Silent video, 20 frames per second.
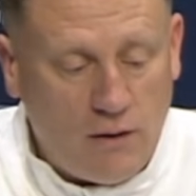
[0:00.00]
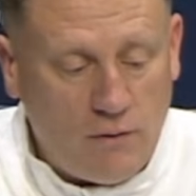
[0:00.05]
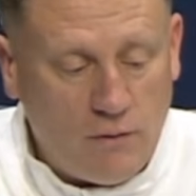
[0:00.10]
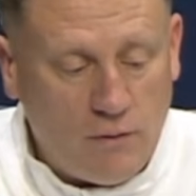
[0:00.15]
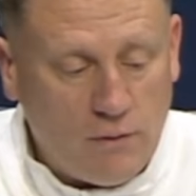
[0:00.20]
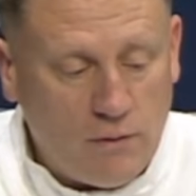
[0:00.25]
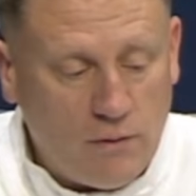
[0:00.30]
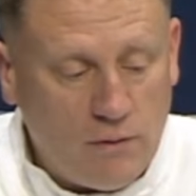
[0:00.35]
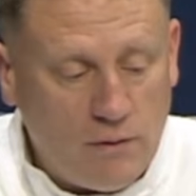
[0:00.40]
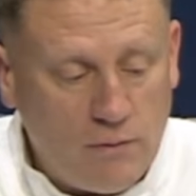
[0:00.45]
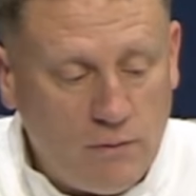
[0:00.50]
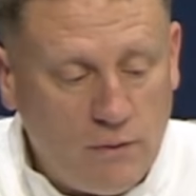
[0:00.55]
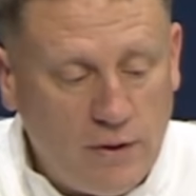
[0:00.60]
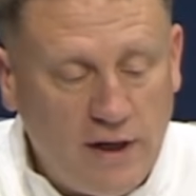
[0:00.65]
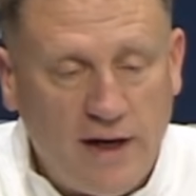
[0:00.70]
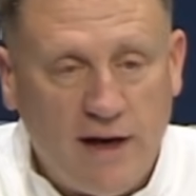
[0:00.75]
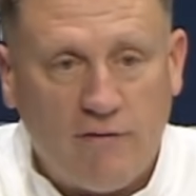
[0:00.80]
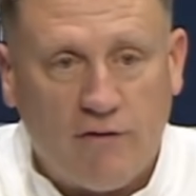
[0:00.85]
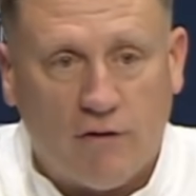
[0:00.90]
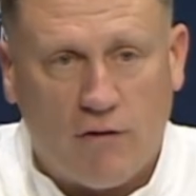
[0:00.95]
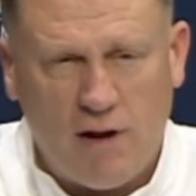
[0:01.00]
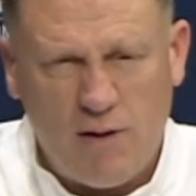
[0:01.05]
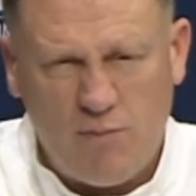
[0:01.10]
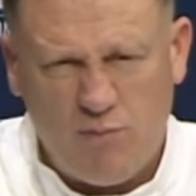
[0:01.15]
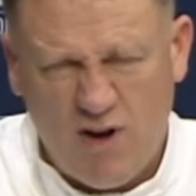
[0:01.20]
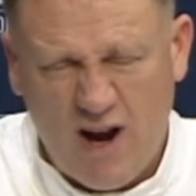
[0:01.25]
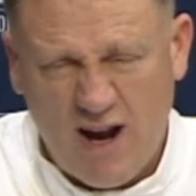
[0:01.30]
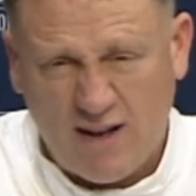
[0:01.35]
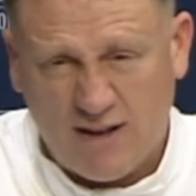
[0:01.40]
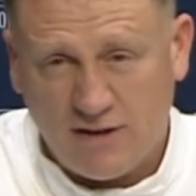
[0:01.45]
we didn't have a great
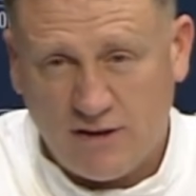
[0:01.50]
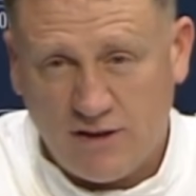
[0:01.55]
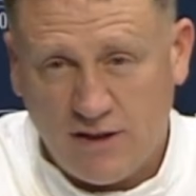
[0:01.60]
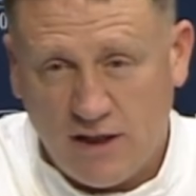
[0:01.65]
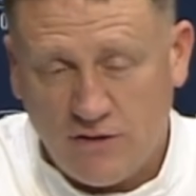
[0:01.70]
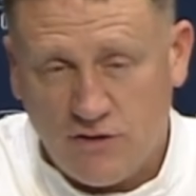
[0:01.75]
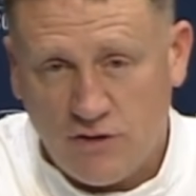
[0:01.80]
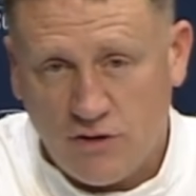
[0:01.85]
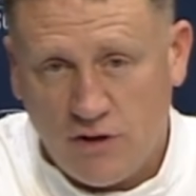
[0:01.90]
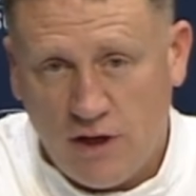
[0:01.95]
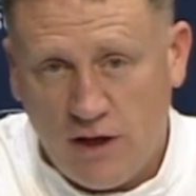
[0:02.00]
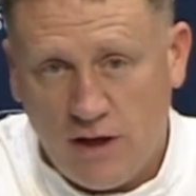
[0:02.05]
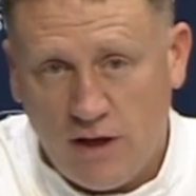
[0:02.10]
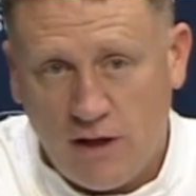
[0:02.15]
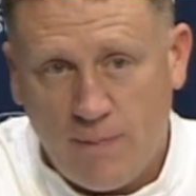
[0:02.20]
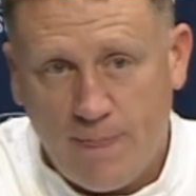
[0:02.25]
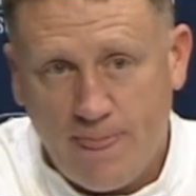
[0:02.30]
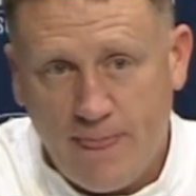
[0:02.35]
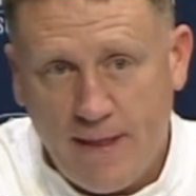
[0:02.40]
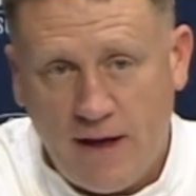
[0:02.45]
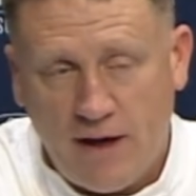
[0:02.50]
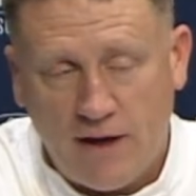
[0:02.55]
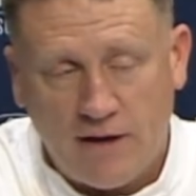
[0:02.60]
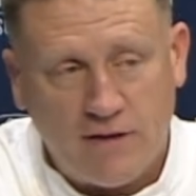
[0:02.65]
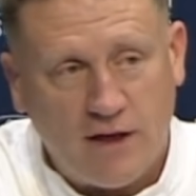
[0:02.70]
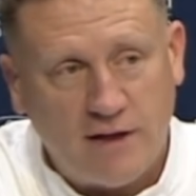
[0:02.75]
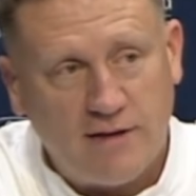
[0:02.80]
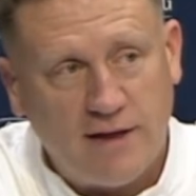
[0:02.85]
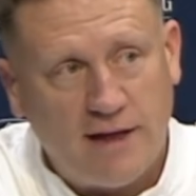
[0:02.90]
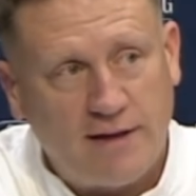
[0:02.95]
practice yesterday, and I thought
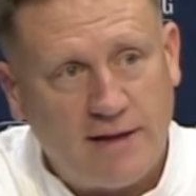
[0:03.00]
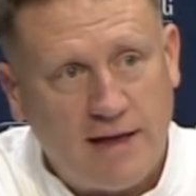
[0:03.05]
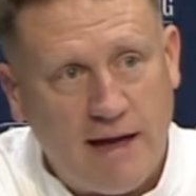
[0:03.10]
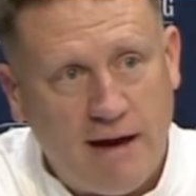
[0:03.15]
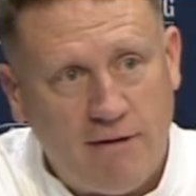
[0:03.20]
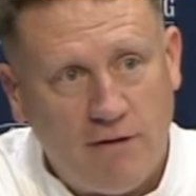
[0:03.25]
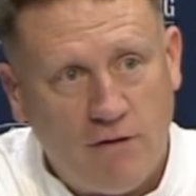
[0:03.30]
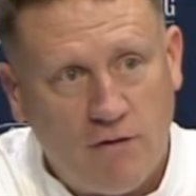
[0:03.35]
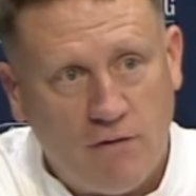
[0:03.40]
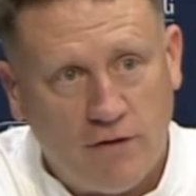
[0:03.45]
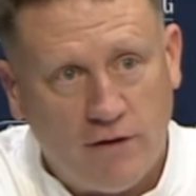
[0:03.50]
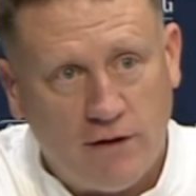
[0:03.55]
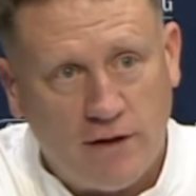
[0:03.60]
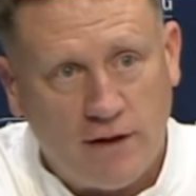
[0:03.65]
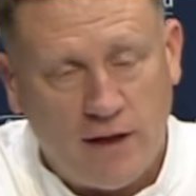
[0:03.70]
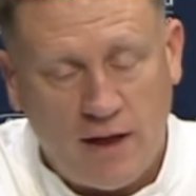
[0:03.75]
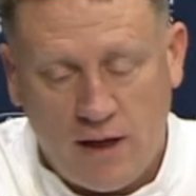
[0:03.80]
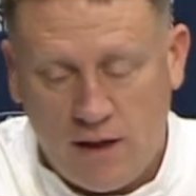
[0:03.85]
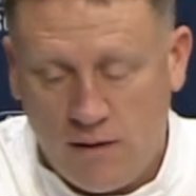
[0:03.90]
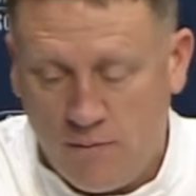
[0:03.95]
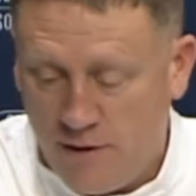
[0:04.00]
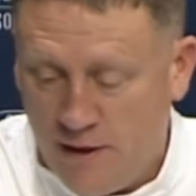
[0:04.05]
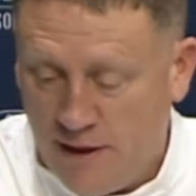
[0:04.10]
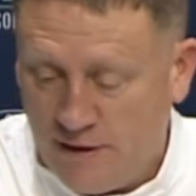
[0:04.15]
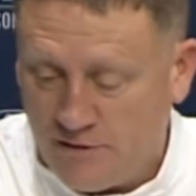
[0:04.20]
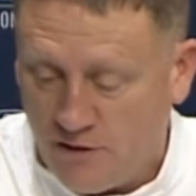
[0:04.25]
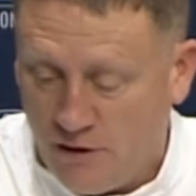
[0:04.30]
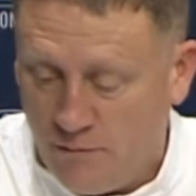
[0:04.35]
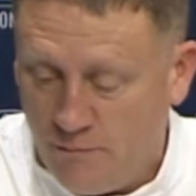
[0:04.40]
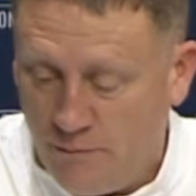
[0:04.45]
that carried over to the game, and that's on
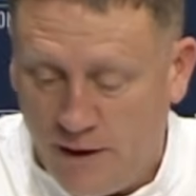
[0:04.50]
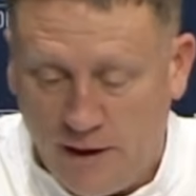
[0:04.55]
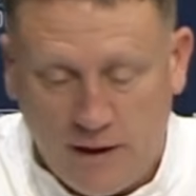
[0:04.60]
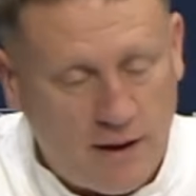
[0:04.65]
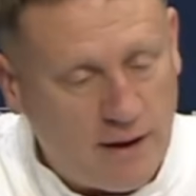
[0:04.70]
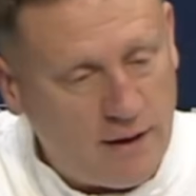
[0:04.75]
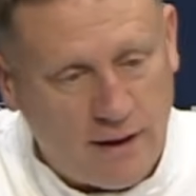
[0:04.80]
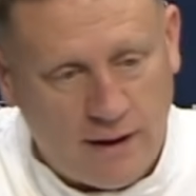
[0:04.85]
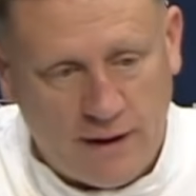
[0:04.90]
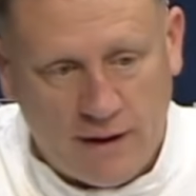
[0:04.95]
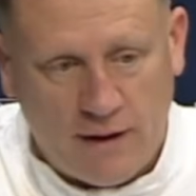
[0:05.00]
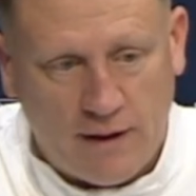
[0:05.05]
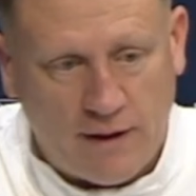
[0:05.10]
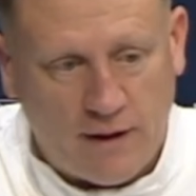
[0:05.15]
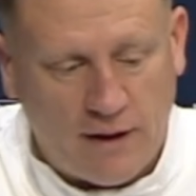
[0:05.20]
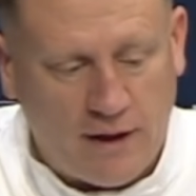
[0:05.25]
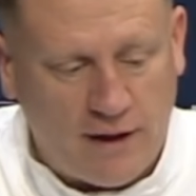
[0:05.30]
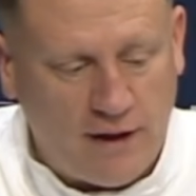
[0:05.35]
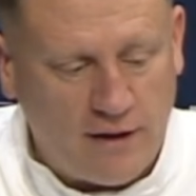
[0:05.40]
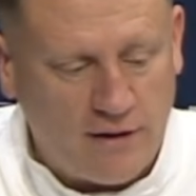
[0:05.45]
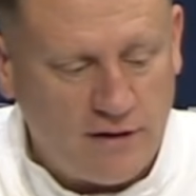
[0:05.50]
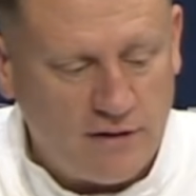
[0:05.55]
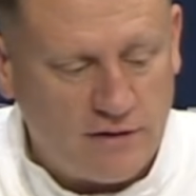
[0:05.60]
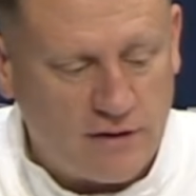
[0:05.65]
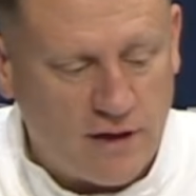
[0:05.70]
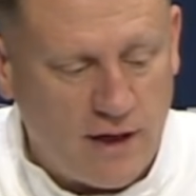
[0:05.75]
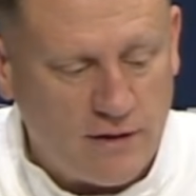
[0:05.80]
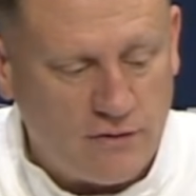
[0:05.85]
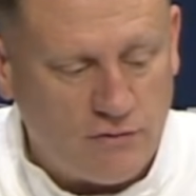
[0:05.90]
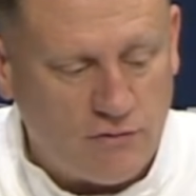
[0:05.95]
me. I got to get these
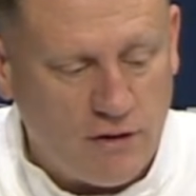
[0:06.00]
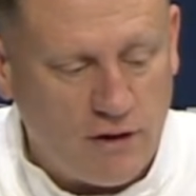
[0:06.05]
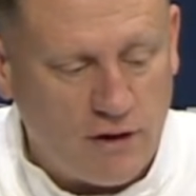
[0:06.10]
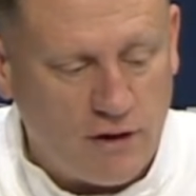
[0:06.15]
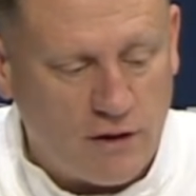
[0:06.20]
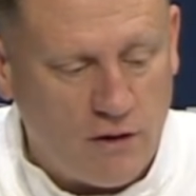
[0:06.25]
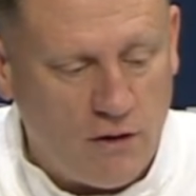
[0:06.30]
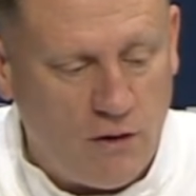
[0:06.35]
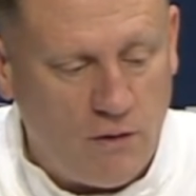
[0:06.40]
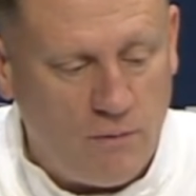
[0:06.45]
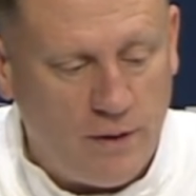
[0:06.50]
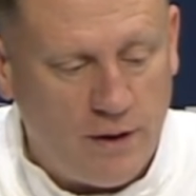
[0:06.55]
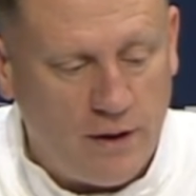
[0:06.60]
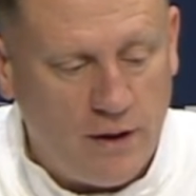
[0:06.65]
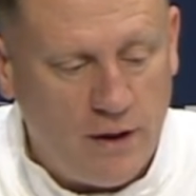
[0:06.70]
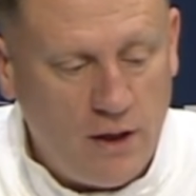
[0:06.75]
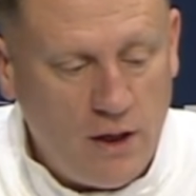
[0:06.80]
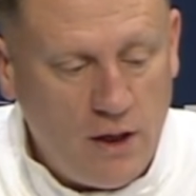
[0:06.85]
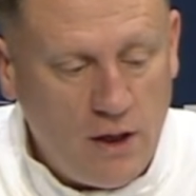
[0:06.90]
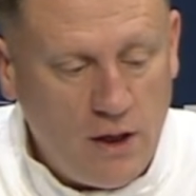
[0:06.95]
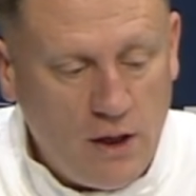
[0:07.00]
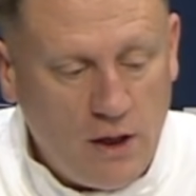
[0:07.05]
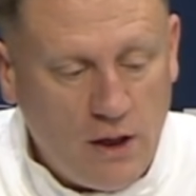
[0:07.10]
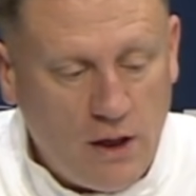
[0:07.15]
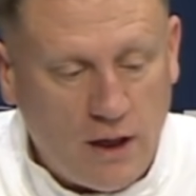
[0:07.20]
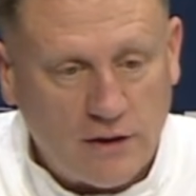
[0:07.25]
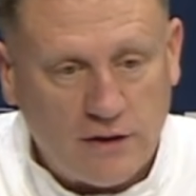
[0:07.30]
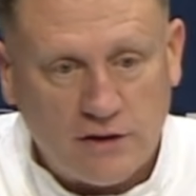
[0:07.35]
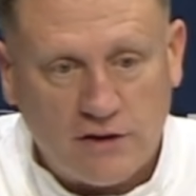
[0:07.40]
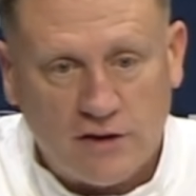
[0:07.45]
guys ready to go. But I
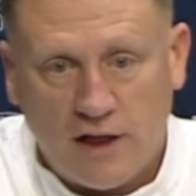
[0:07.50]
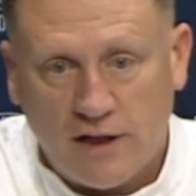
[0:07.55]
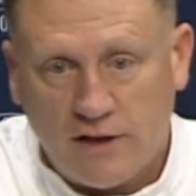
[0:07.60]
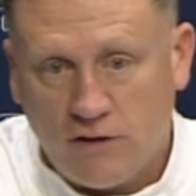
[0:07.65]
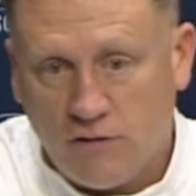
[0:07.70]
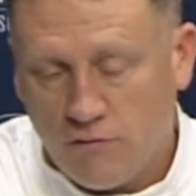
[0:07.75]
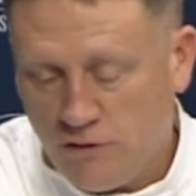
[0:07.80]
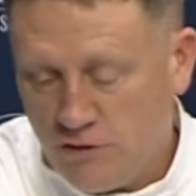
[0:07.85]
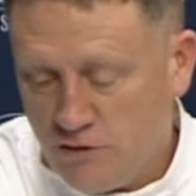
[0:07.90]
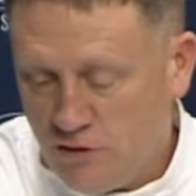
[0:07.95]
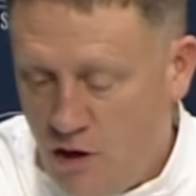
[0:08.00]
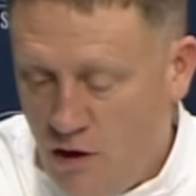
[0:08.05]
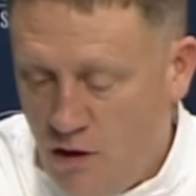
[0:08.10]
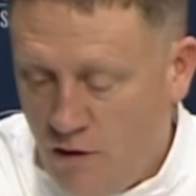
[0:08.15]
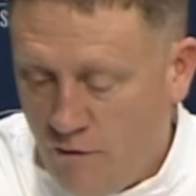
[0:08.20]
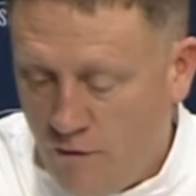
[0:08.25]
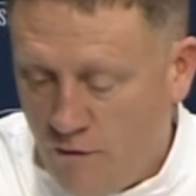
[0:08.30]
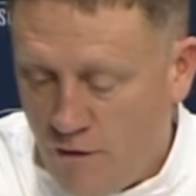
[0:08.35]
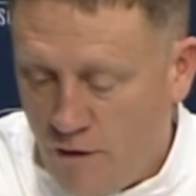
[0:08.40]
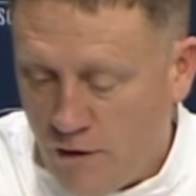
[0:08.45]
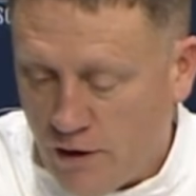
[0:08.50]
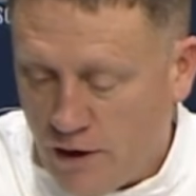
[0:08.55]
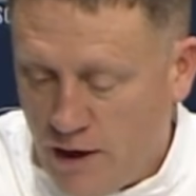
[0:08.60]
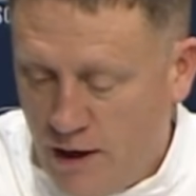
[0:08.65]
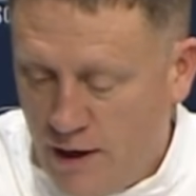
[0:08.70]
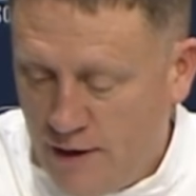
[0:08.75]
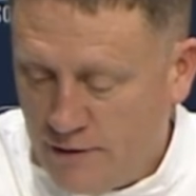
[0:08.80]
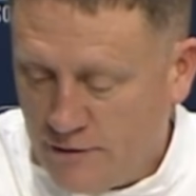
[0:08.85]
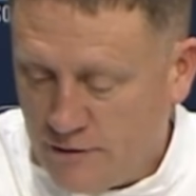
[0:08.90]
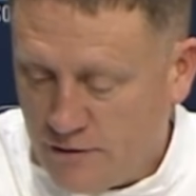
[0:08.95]
just like the resolve of our
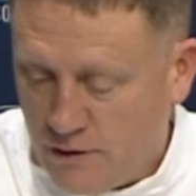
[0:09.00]
guys.